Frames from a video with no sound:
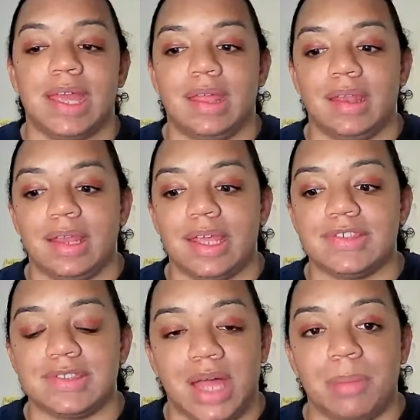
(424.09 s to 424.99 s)
And
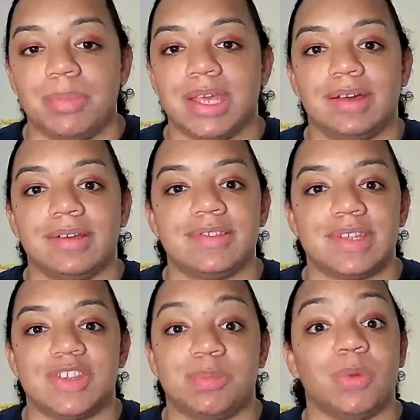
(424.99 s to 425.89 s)
it's not
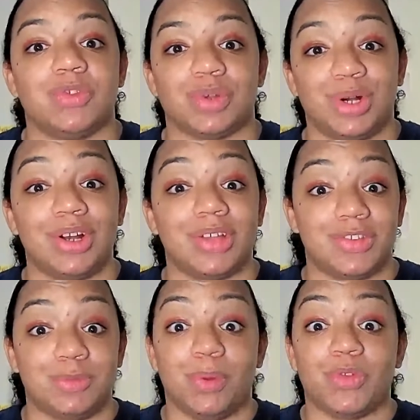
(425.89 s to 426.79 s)
because it's supposed to hurt
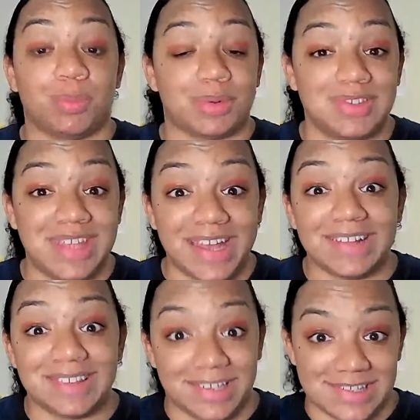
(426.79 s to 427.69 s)
us. It's supposed to
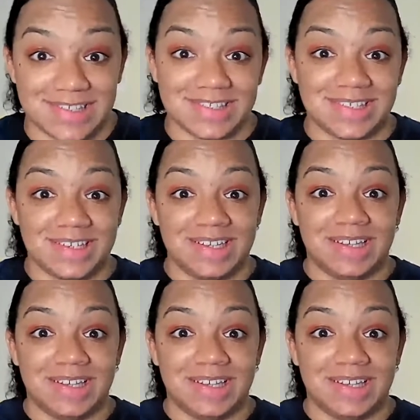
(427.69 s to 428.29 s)
protect us.